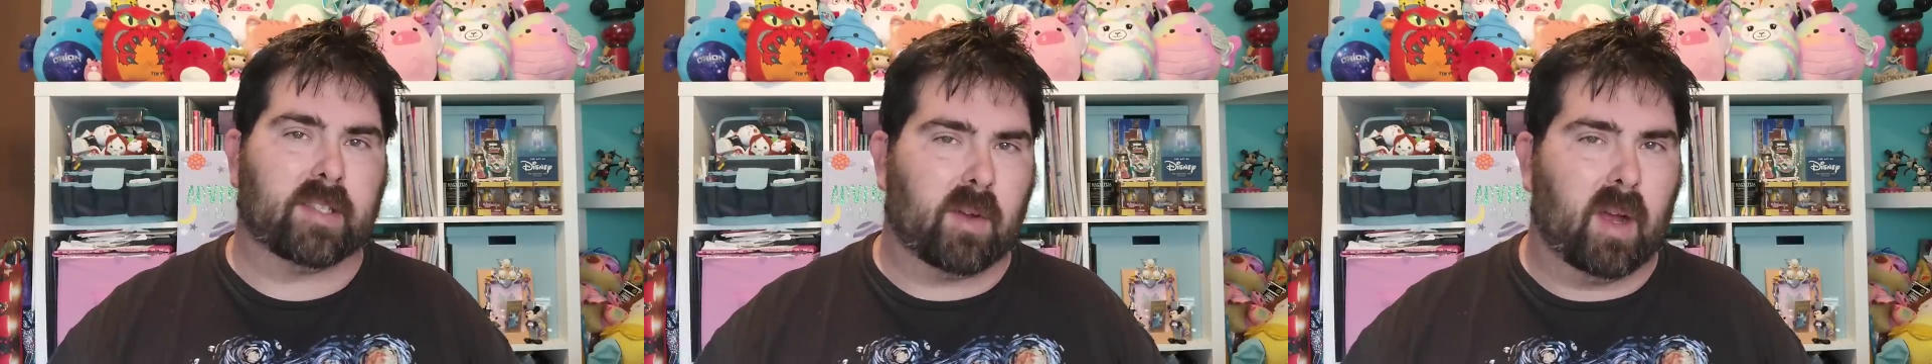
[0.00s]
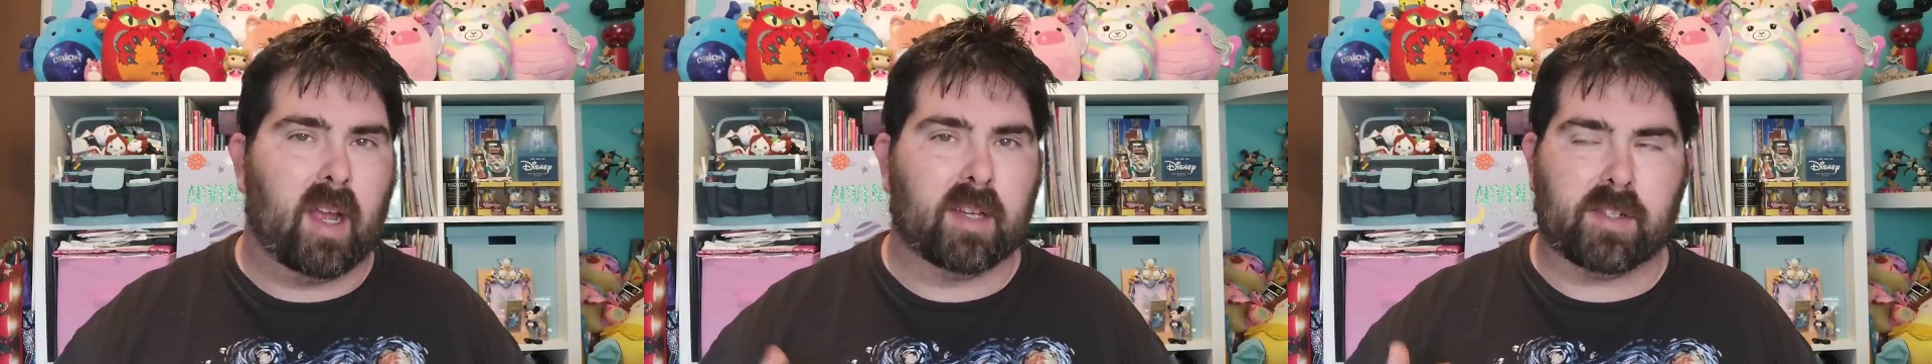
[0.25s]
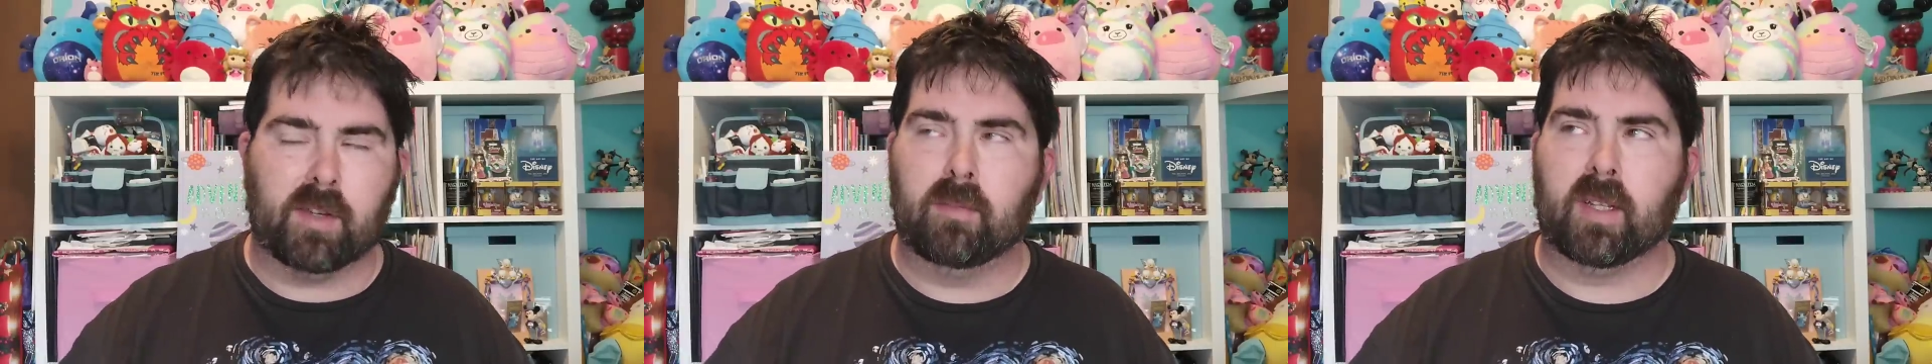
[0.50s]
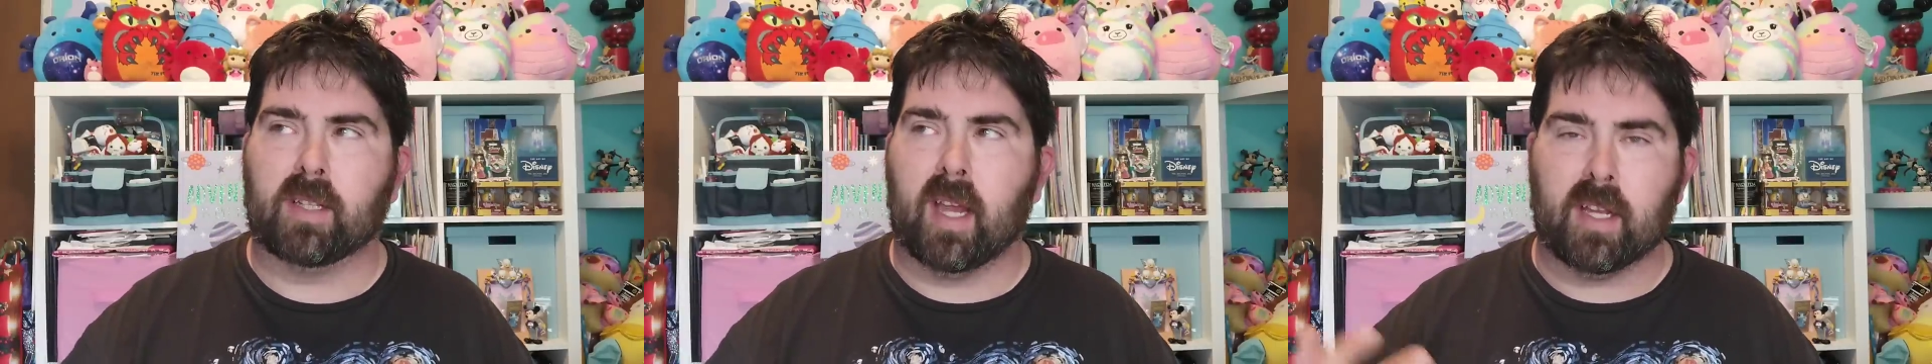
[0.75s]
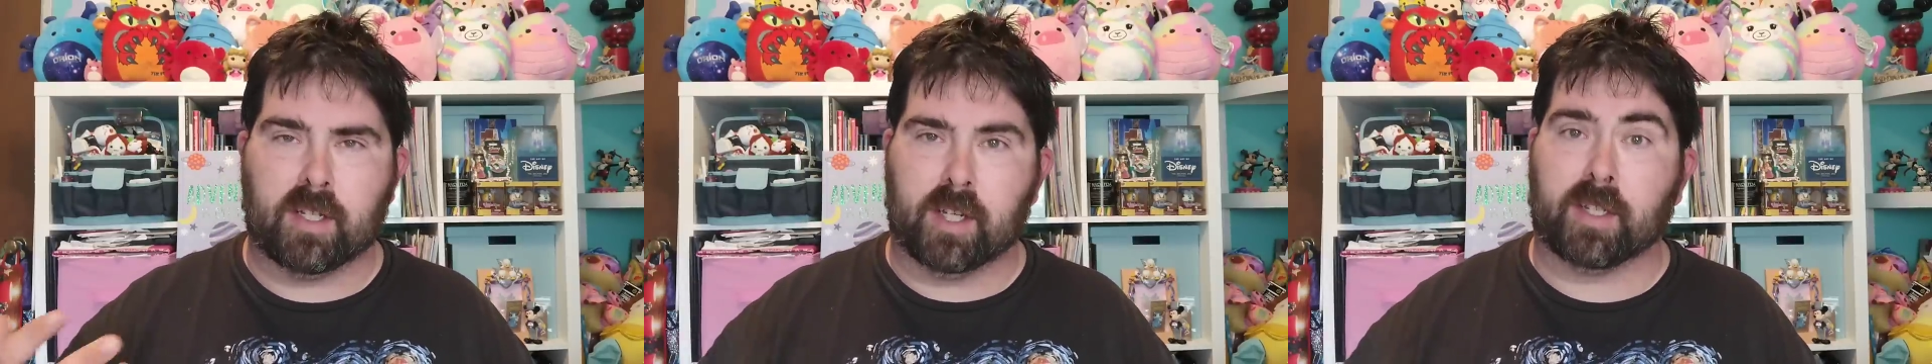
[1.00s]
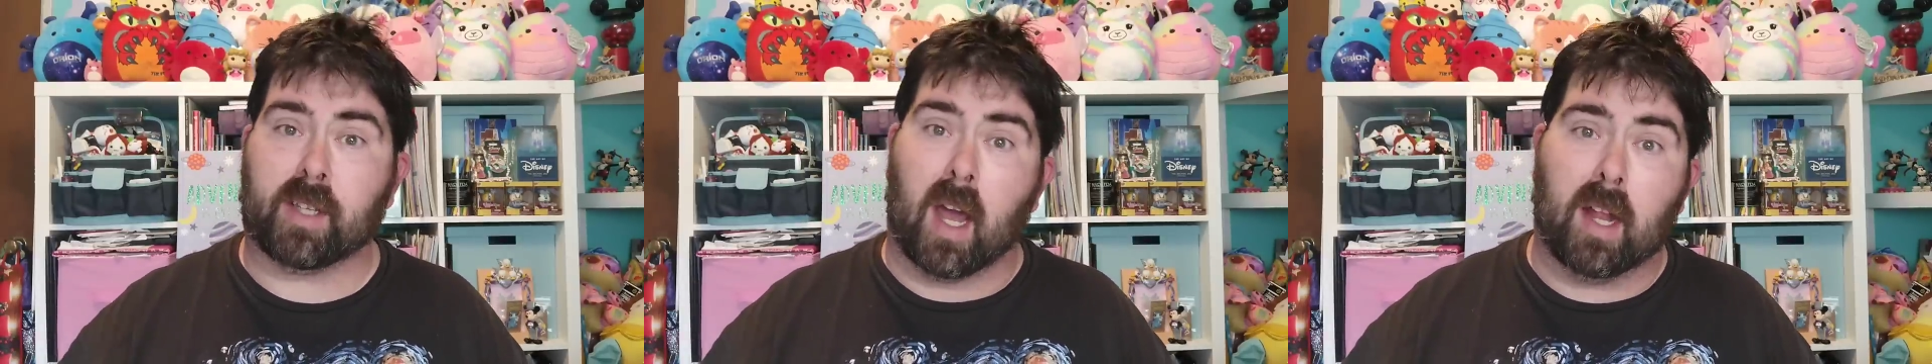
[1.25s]
so I assume that they had
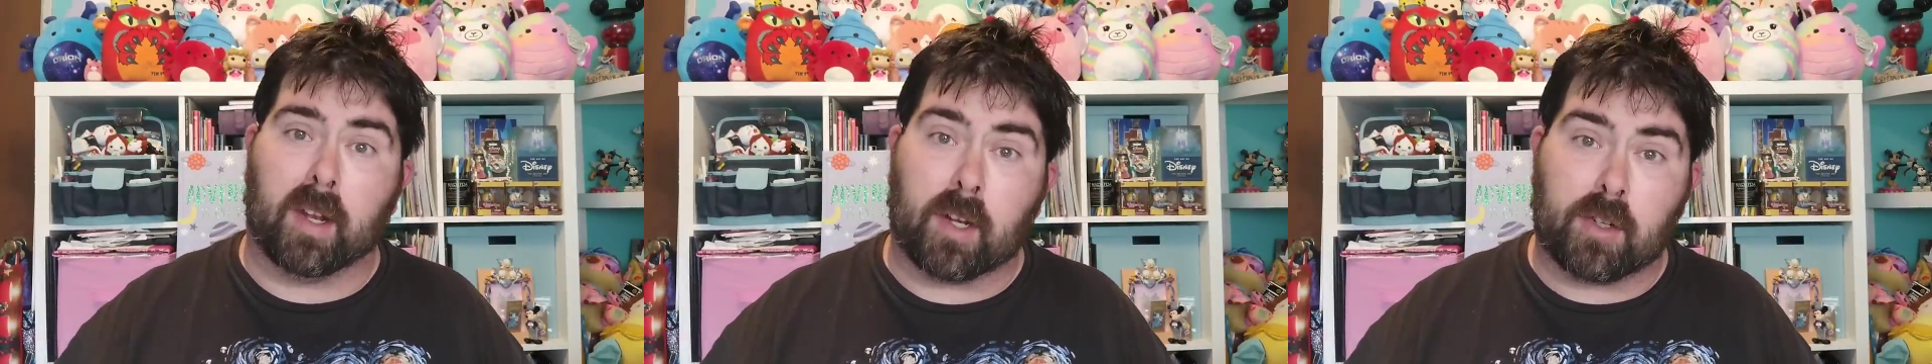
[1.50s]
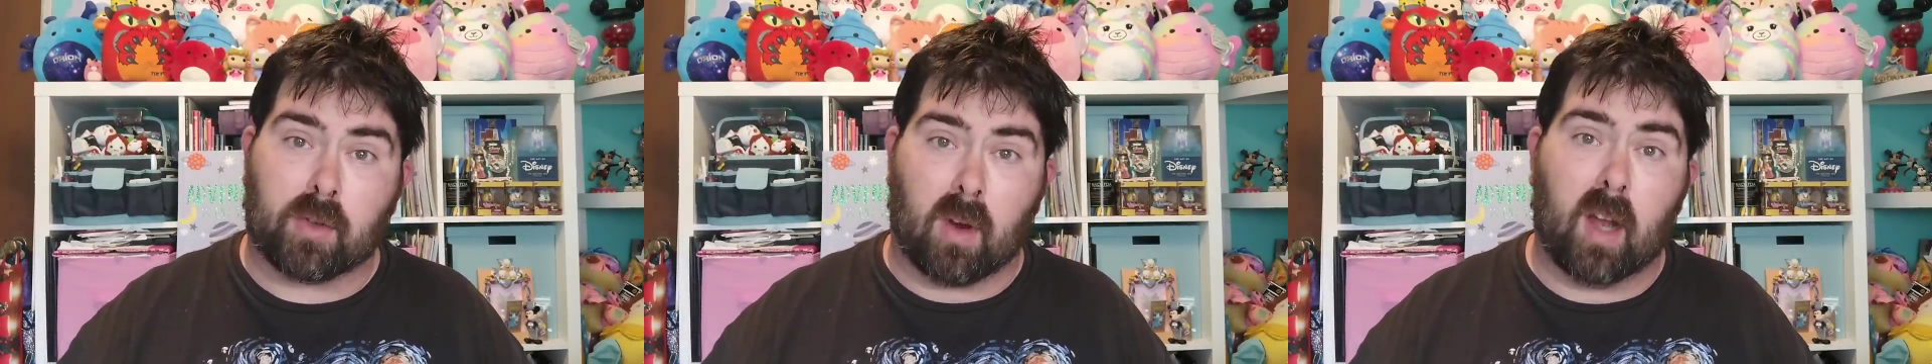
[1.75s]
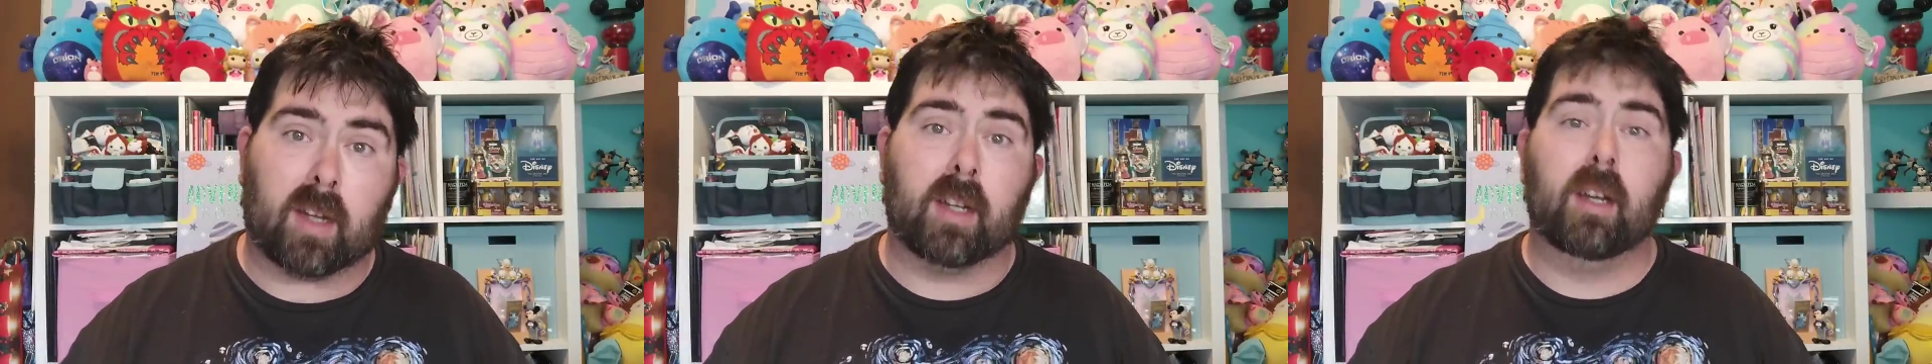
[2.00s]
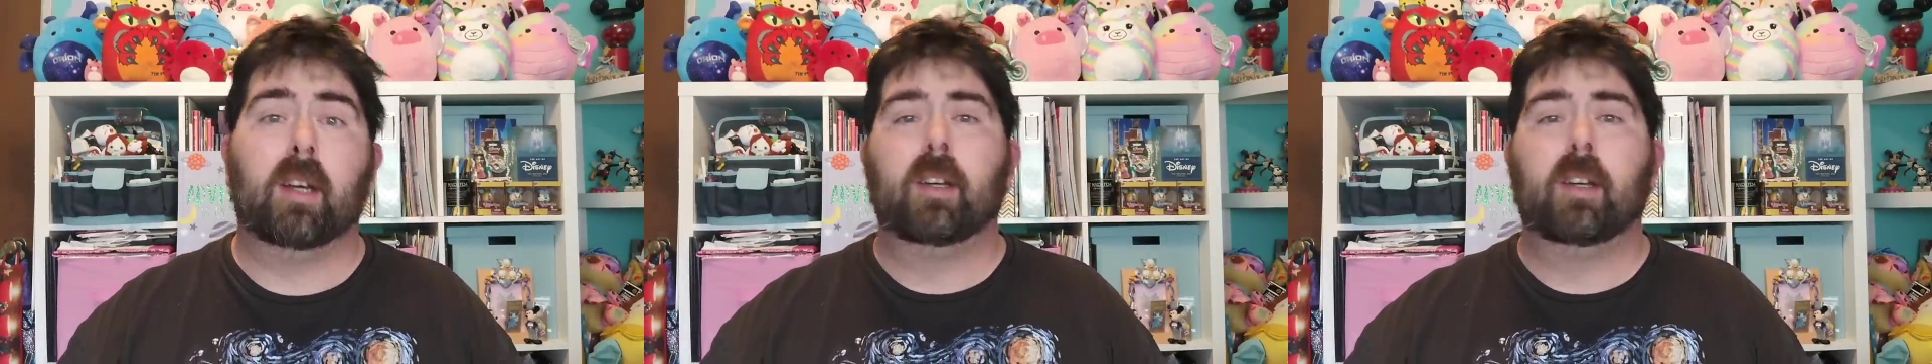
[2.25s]
just gotten a truck,